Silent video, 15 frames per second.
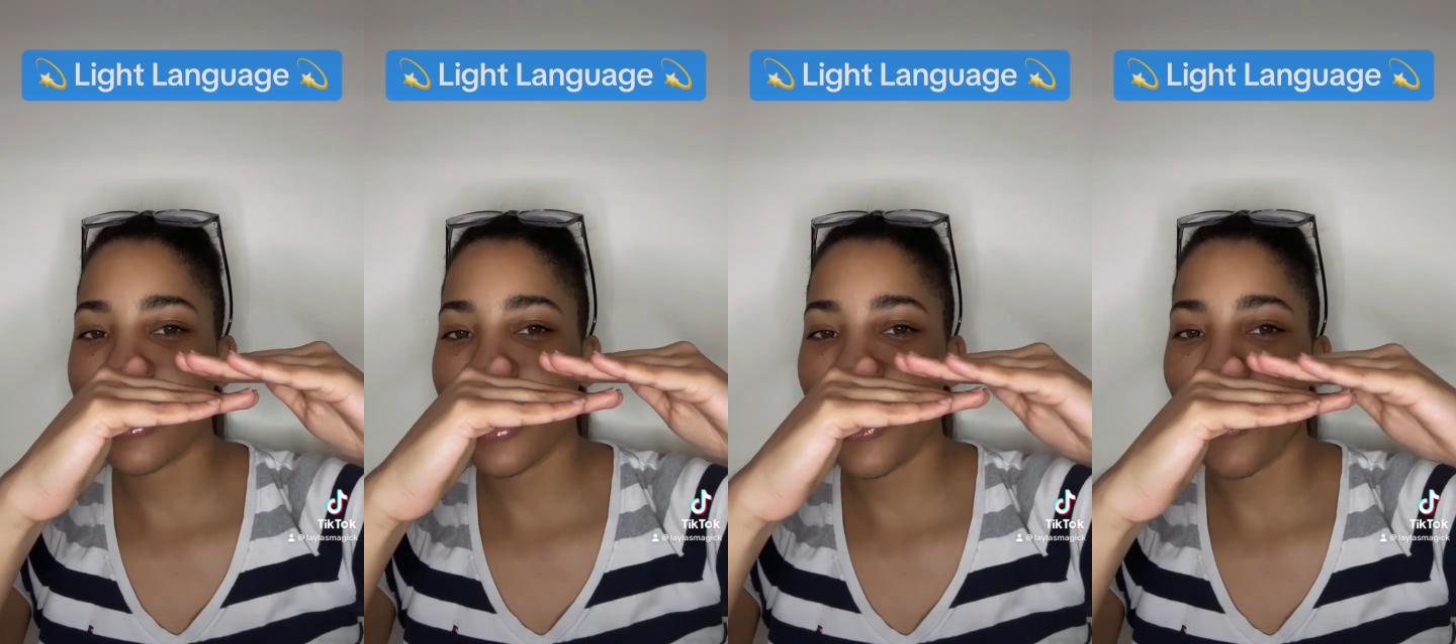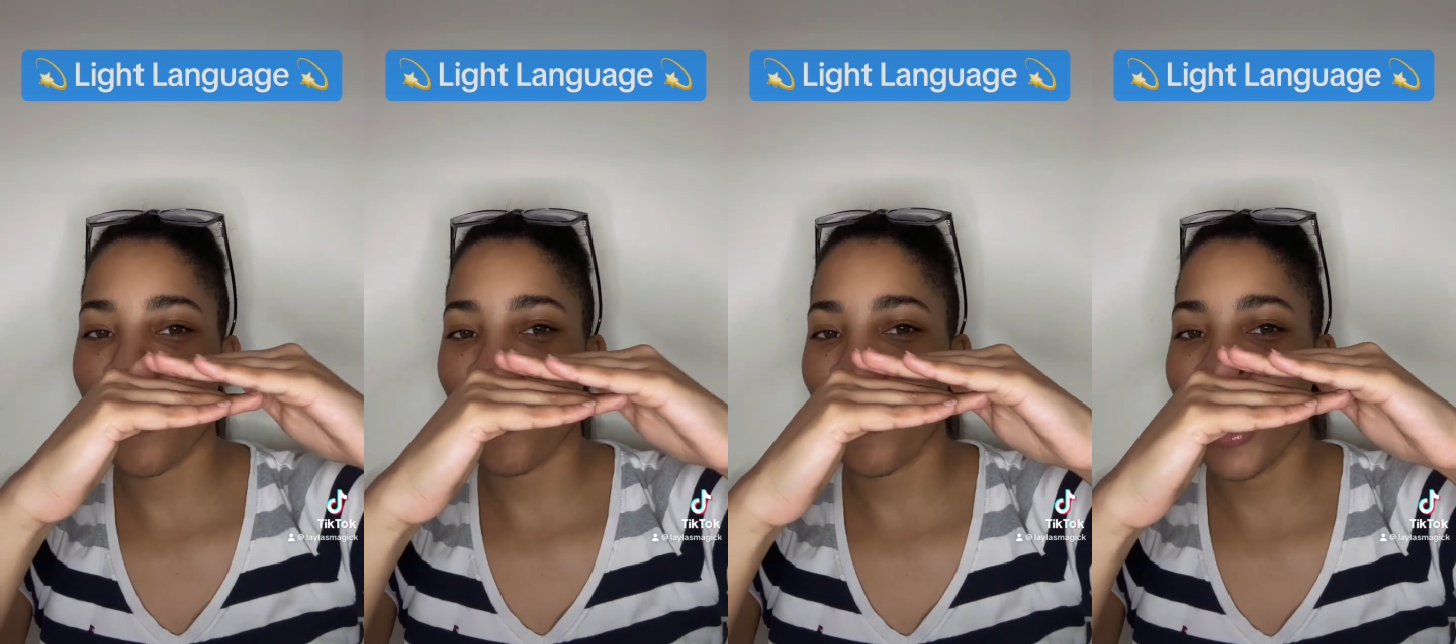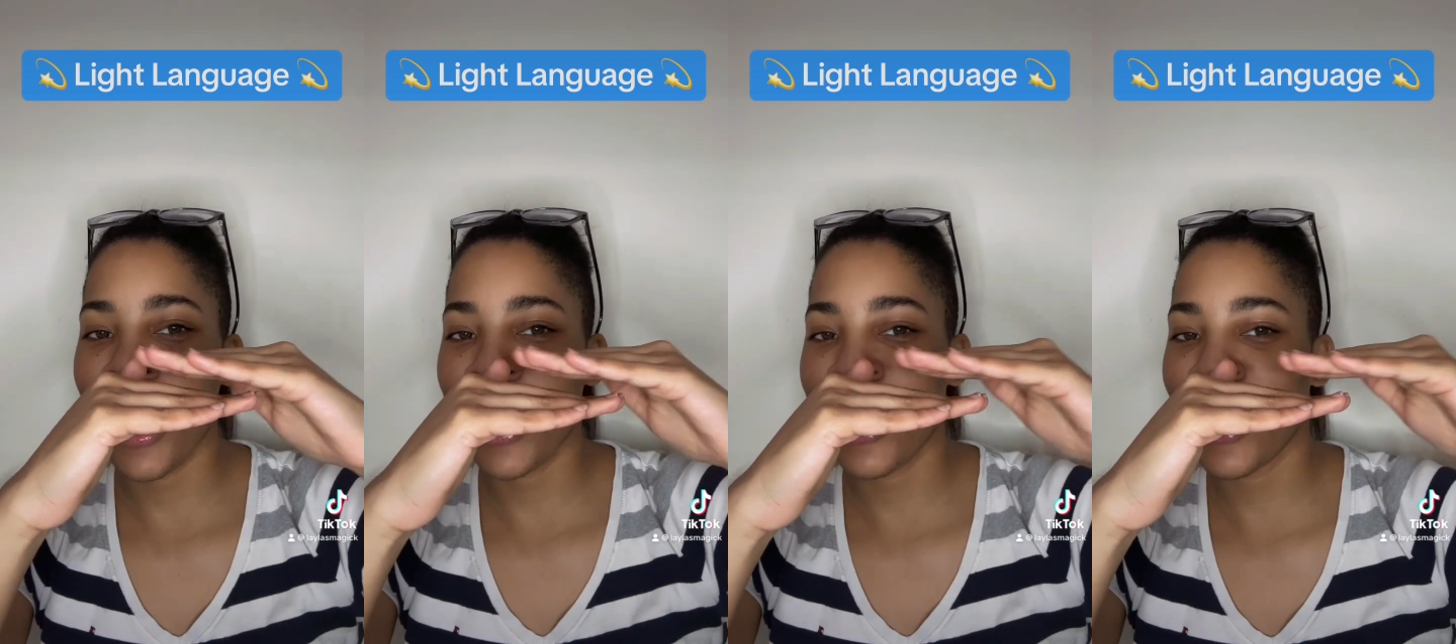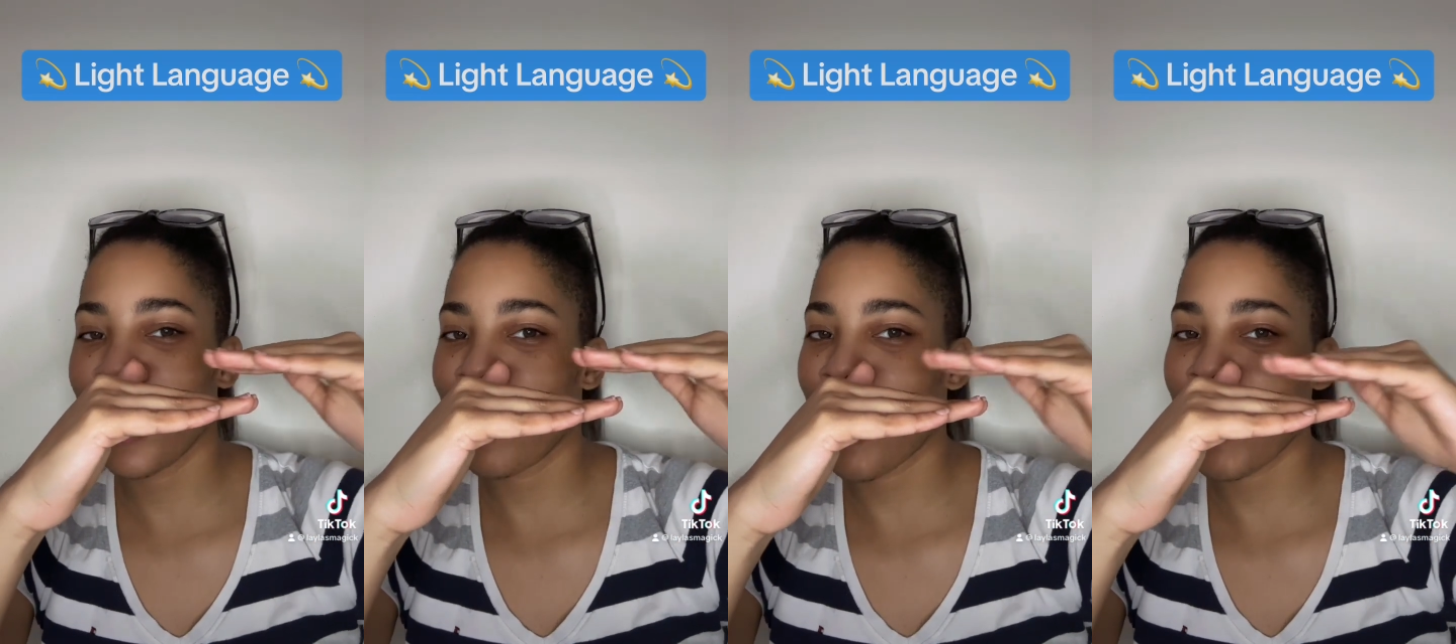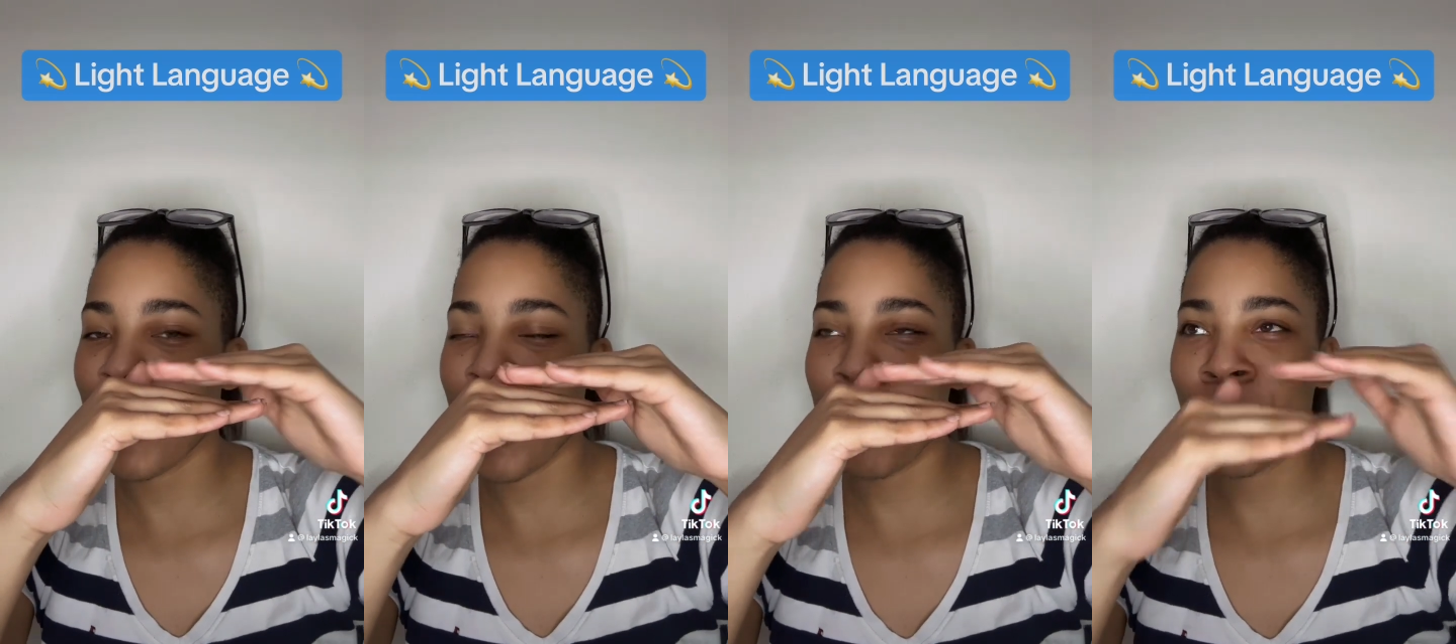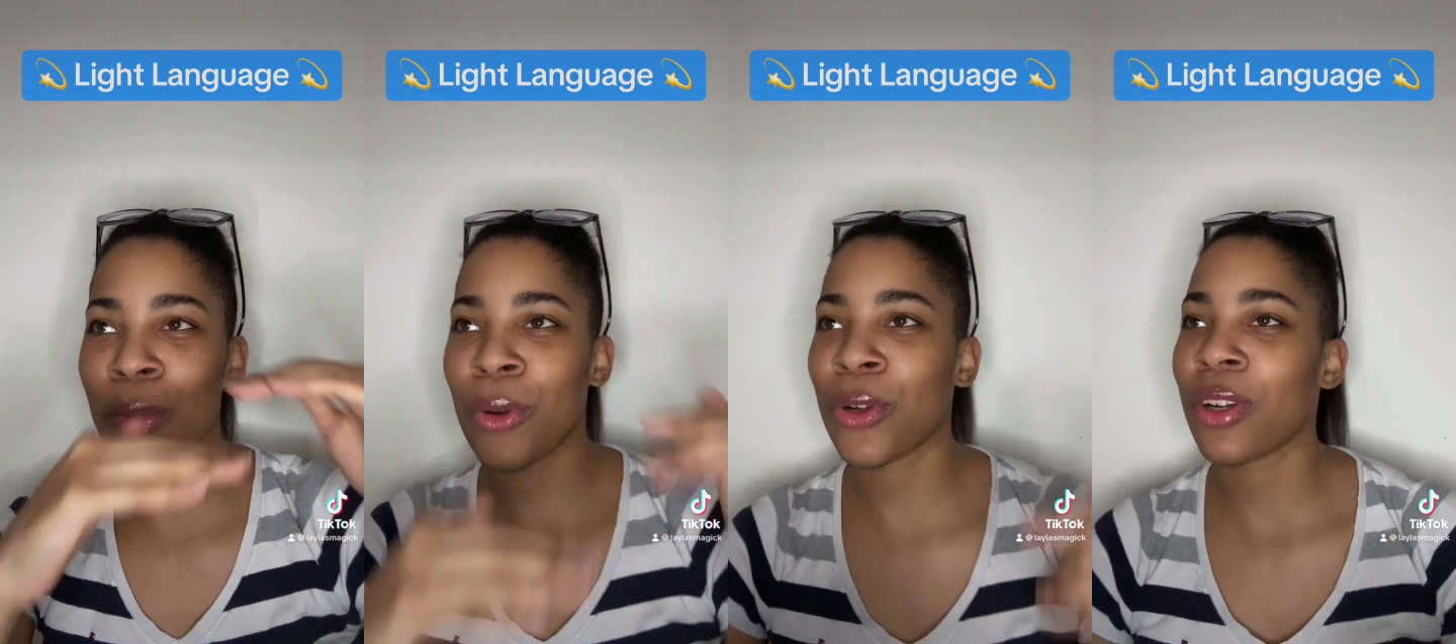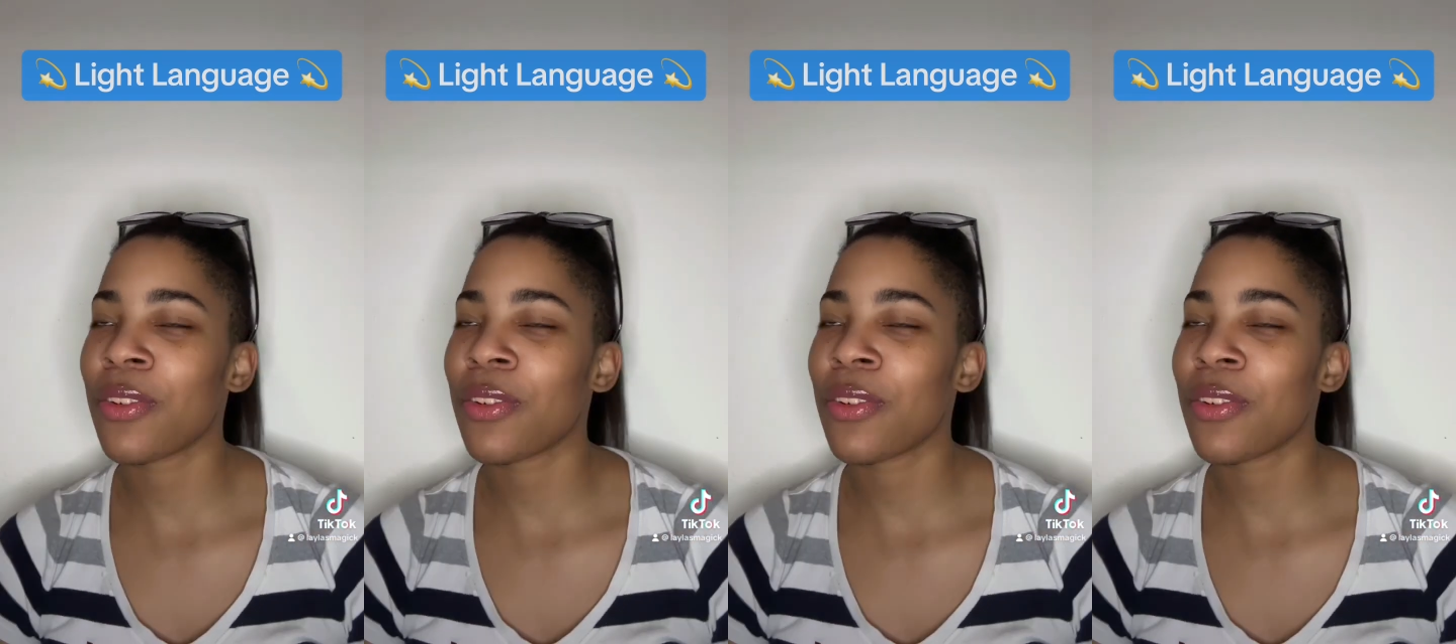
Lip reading: like right here on that border